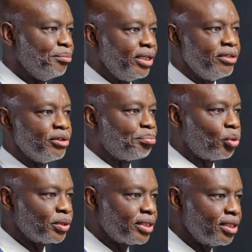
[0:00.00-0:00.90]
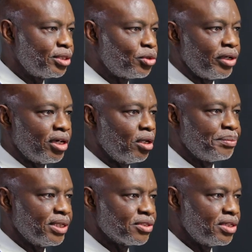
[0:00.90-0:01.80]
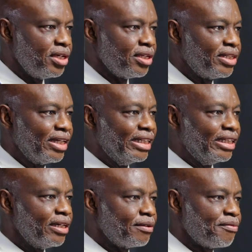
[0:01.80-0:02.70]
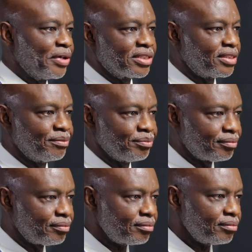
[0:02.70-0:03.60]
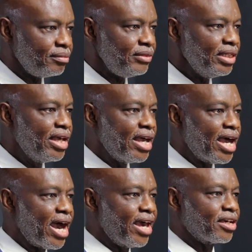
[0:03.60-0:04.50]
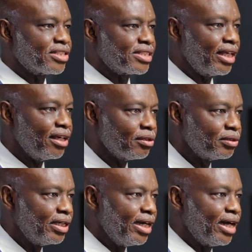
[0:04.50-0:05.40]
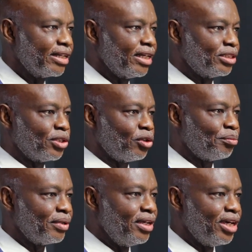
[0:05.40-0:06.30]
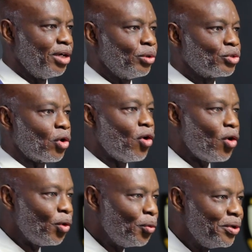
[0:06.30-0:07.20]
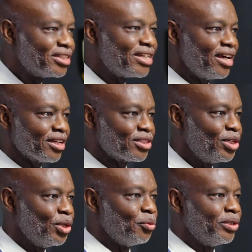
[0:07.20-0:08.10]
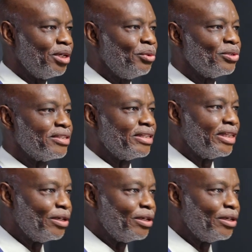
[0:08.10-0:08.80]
being reported to the help desk that needed fixing. I excelled at that job and was always tasked with the most